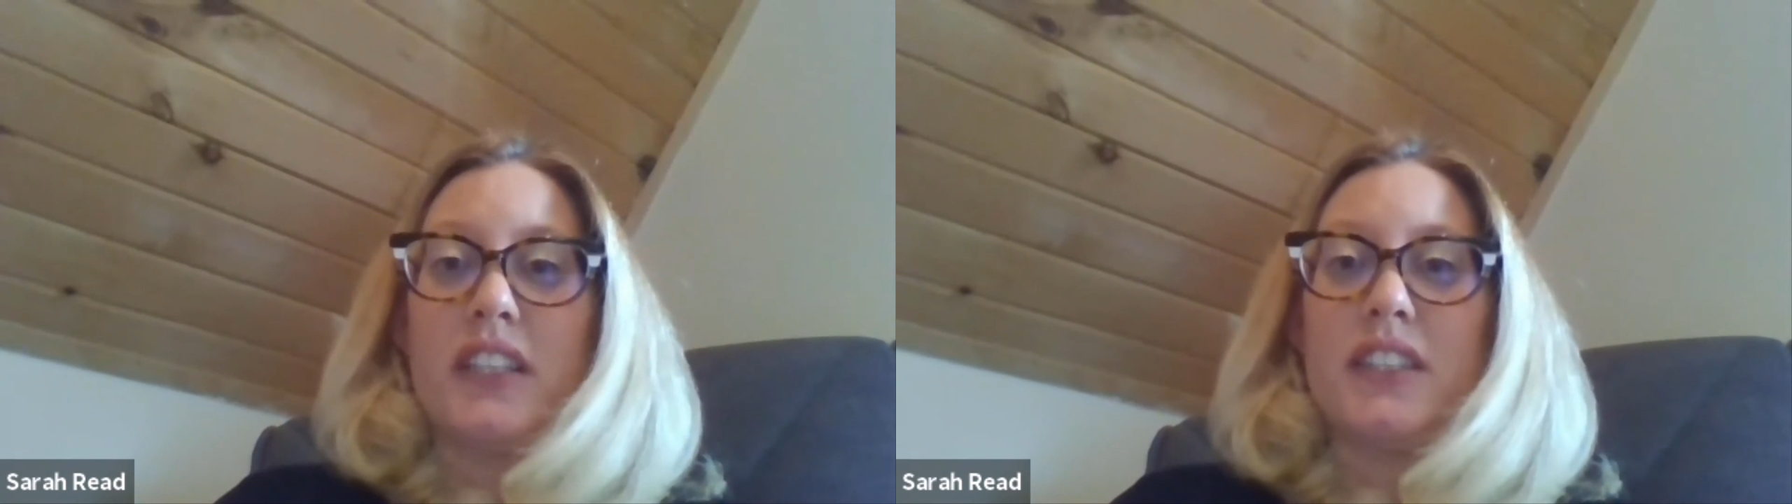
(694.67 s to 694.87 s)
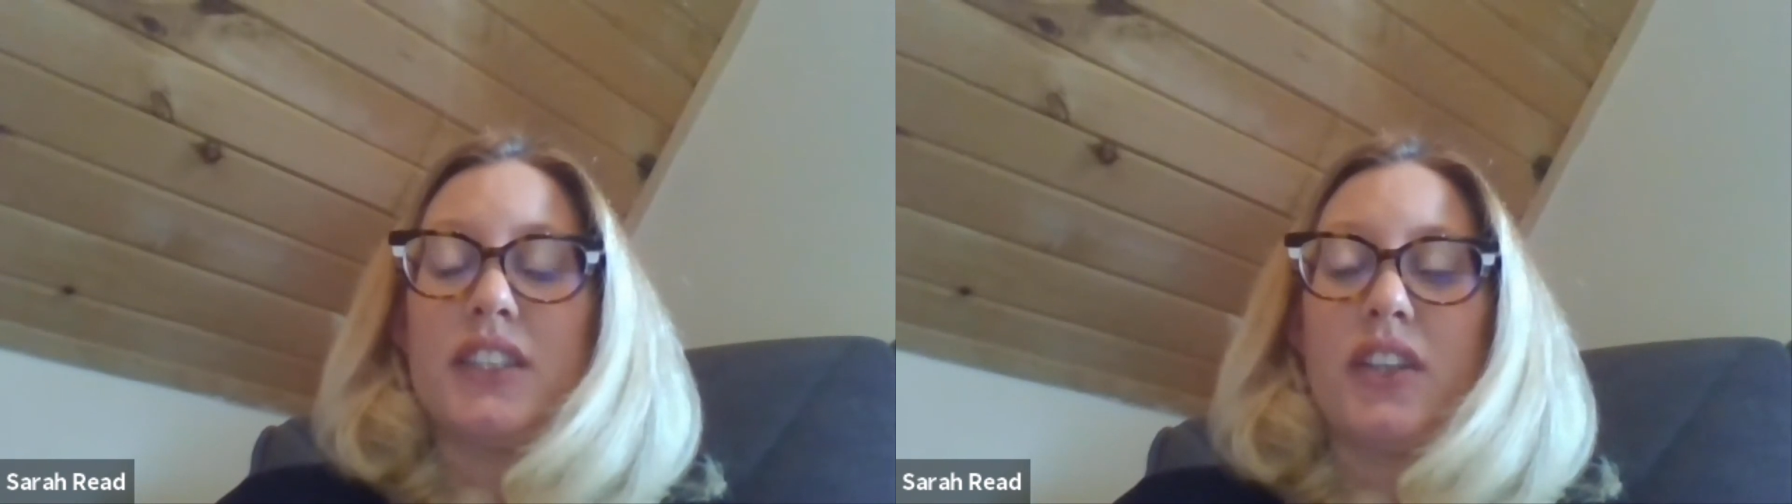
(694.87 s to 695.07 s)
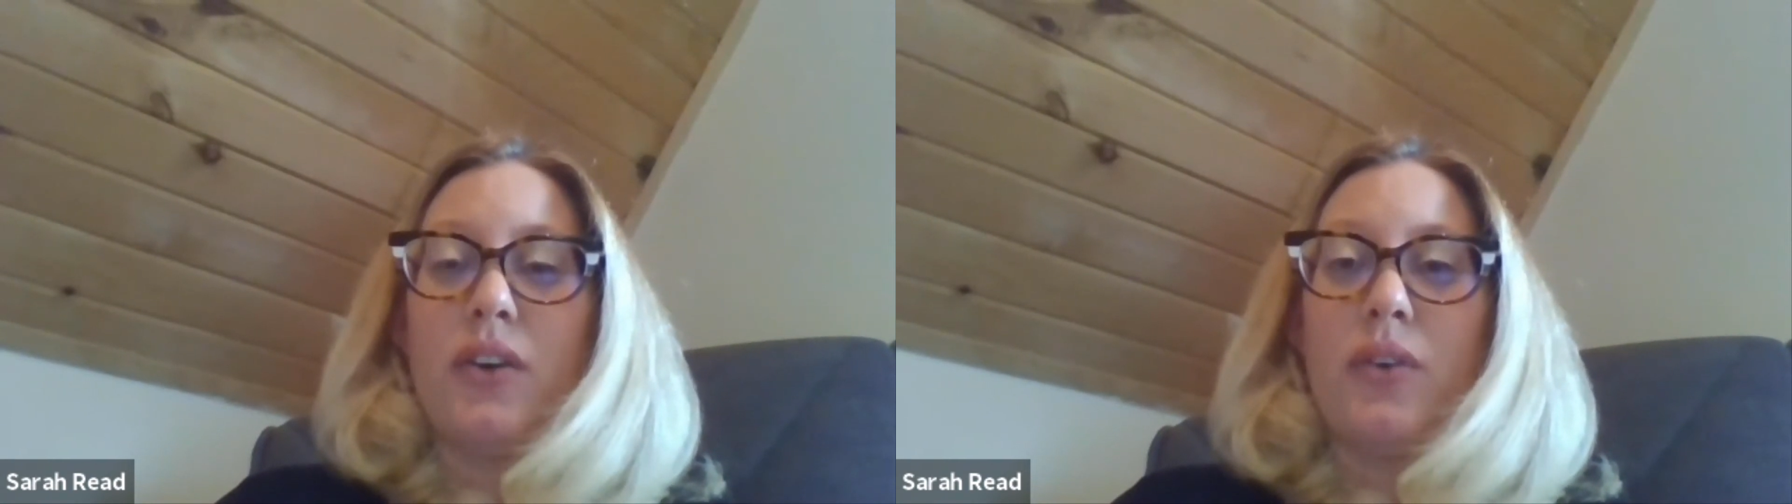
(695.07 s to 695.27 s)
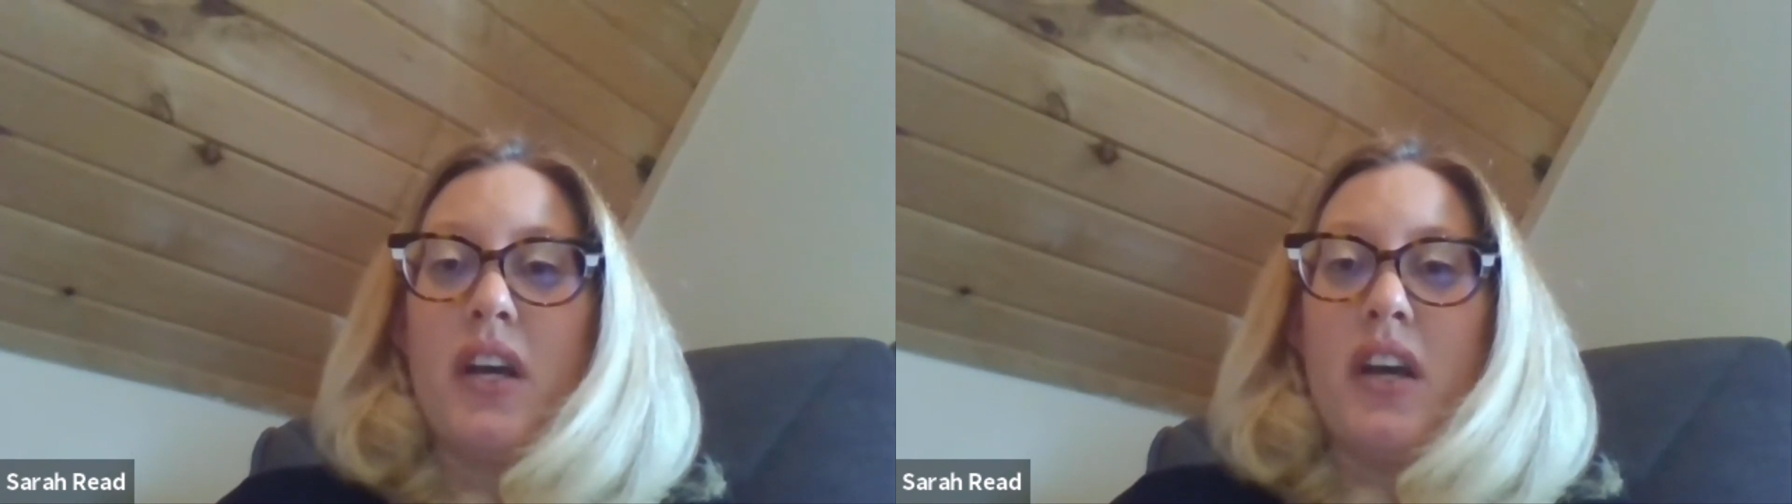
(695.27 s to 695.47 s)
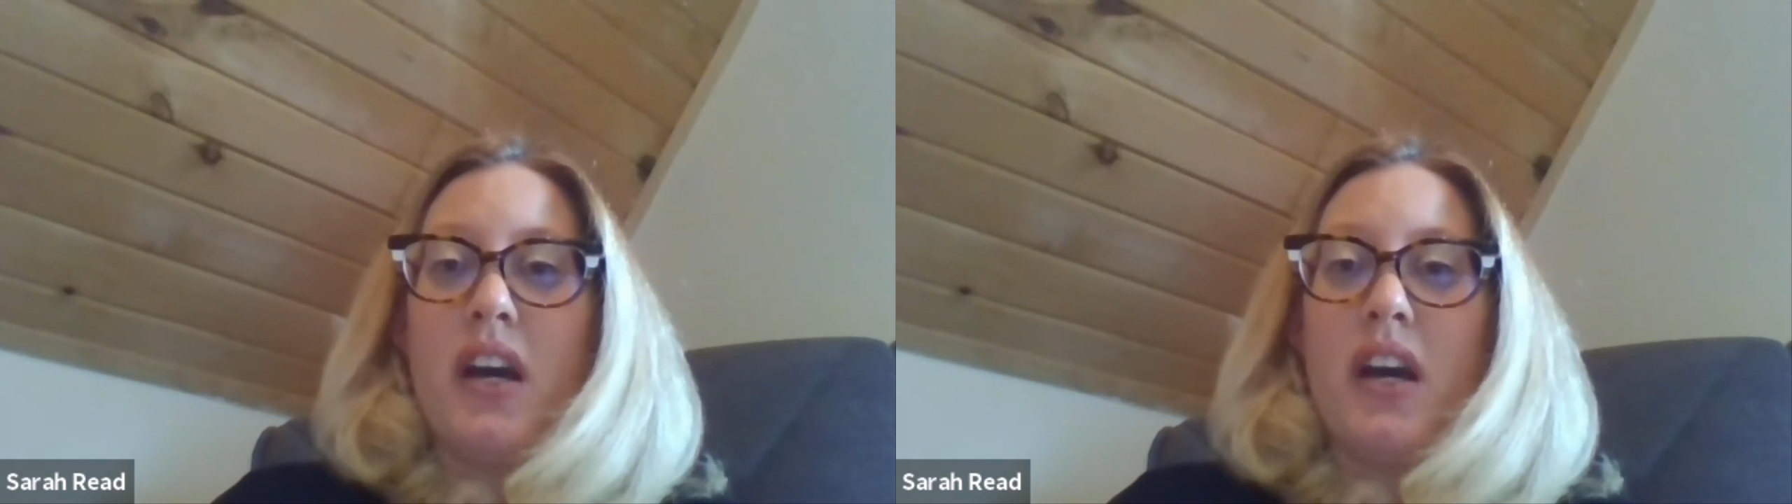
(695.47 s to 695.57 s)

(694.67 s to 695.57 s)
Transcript: And so,